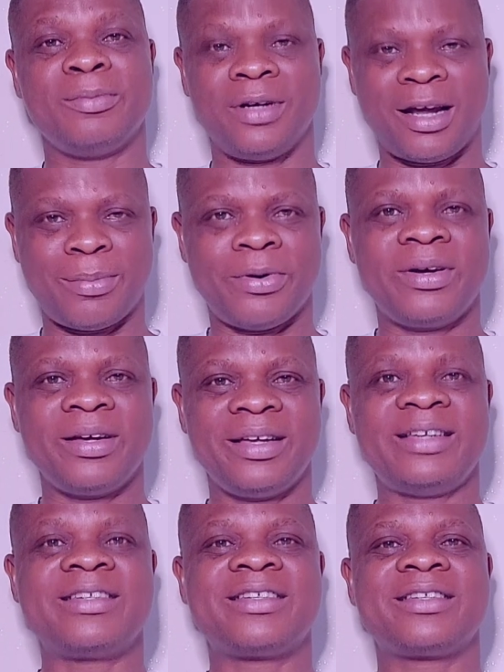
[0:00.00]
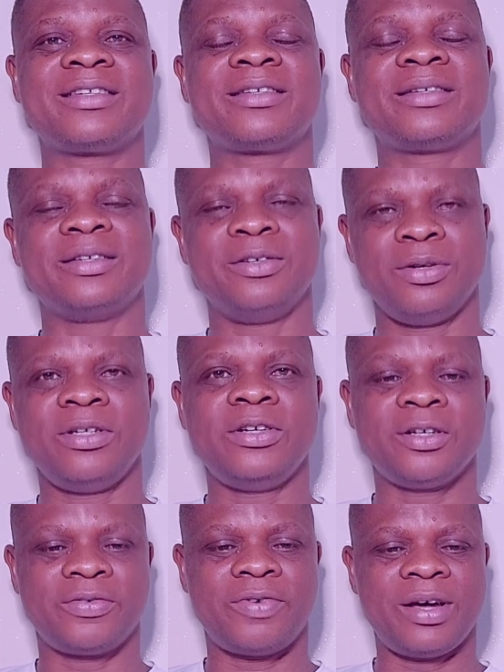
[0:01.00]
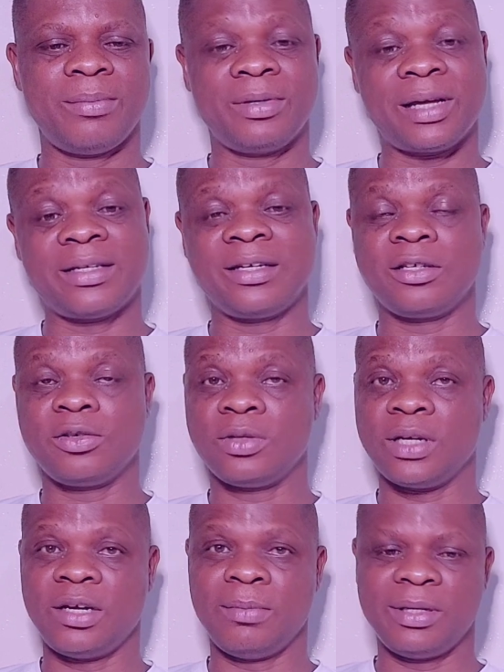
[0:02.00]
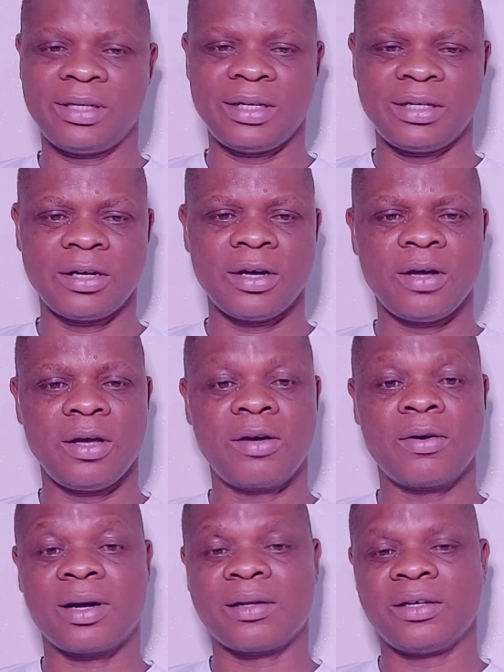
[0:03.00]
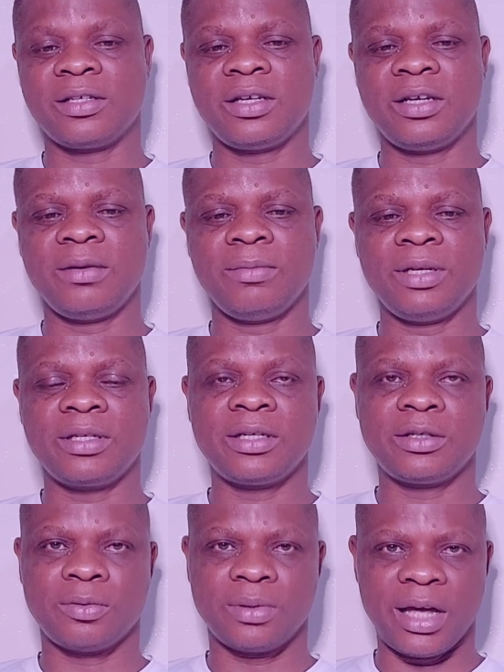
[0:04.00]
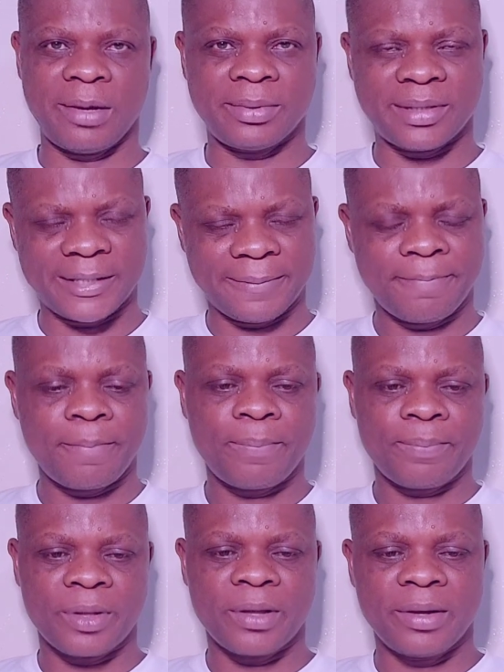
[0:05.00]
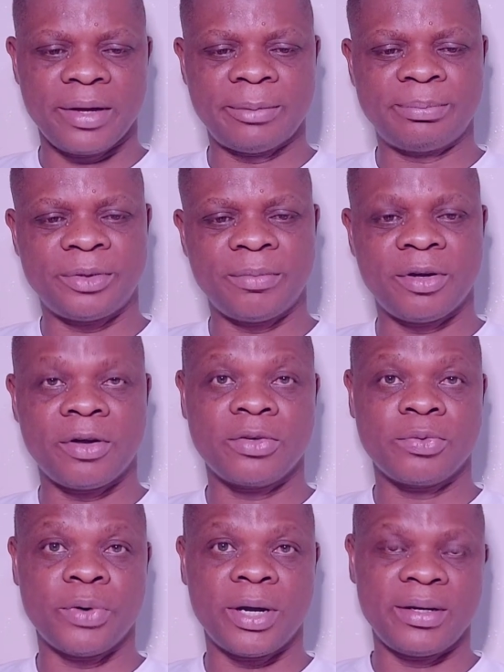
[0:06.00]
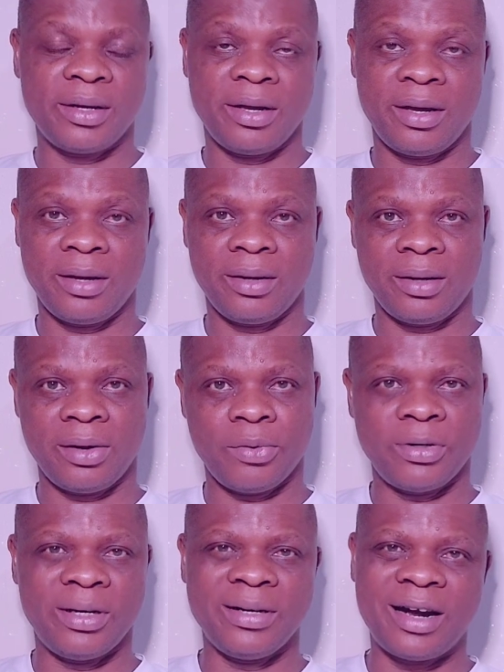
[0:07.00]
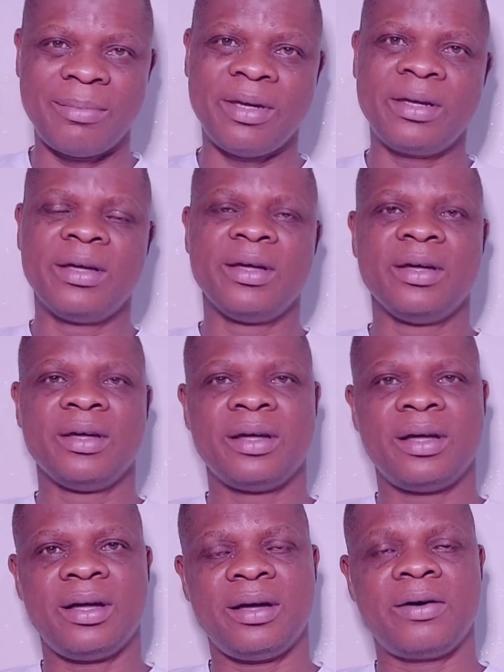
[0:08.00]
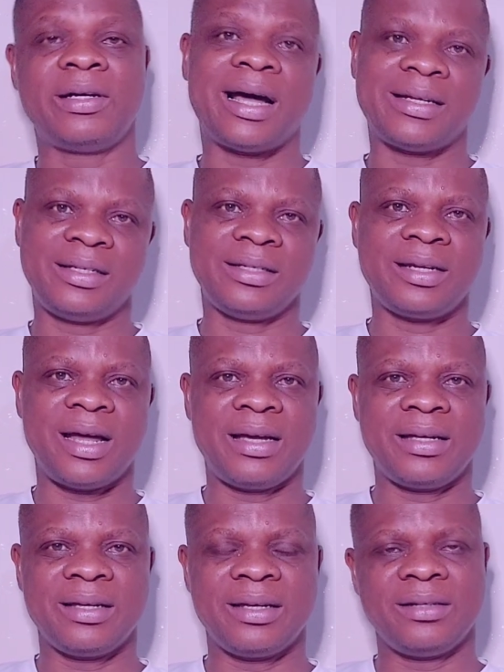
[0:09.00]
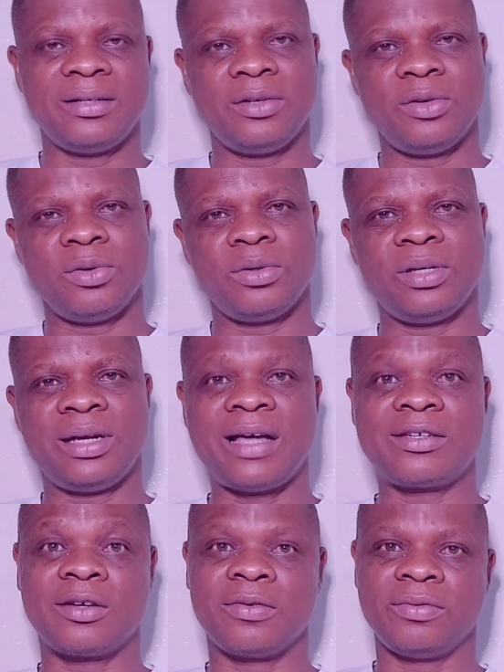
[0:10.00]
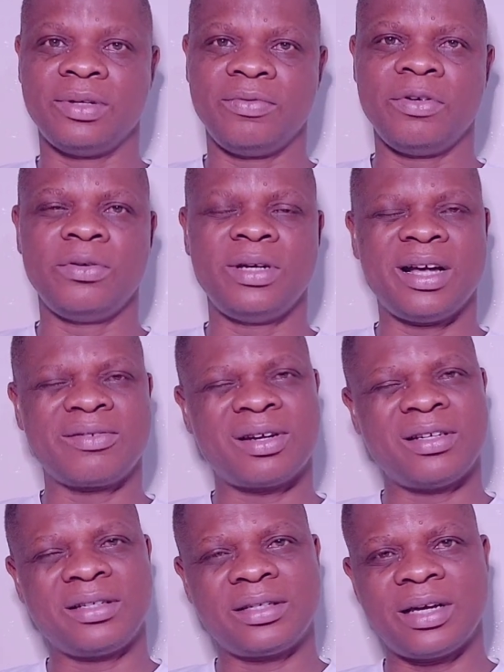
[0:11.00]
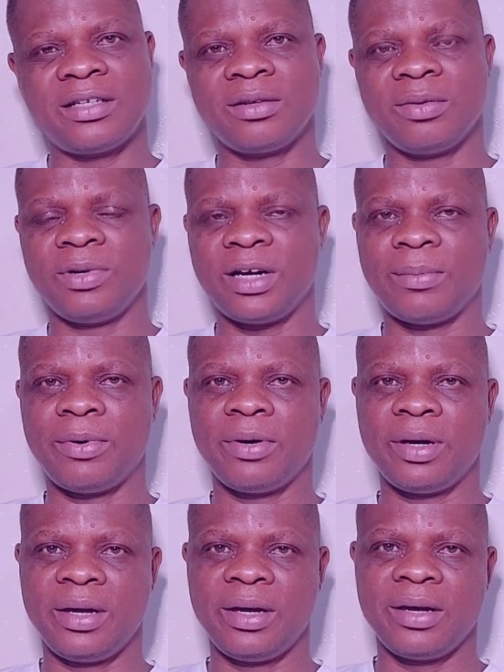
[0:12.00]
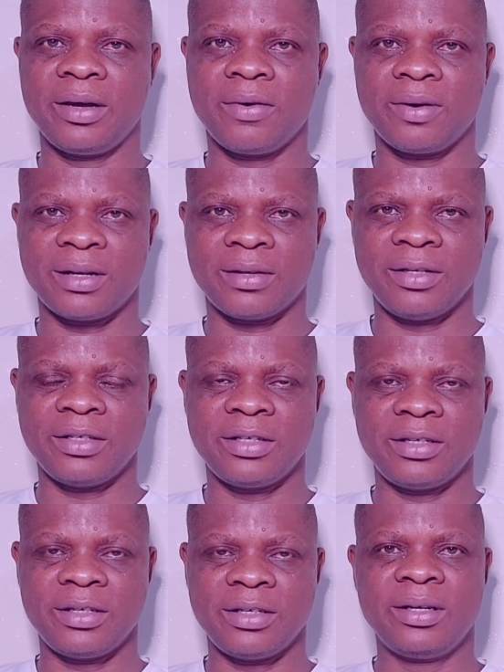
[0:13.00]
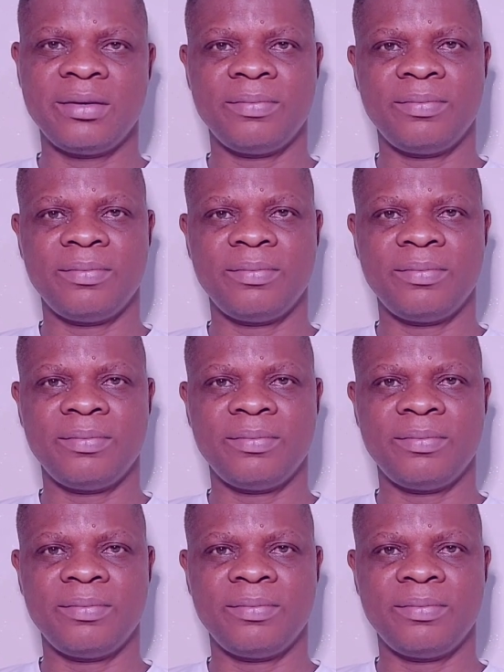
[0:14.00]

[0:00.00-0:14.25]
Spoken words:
Burnaboy is doing just fine. But I think you should send a message, a congratulatory message to Tems. Yeah, because when he won a Grammy, other artists like, you know, the likes of the video, they actually sent Burnaboy a congratulatory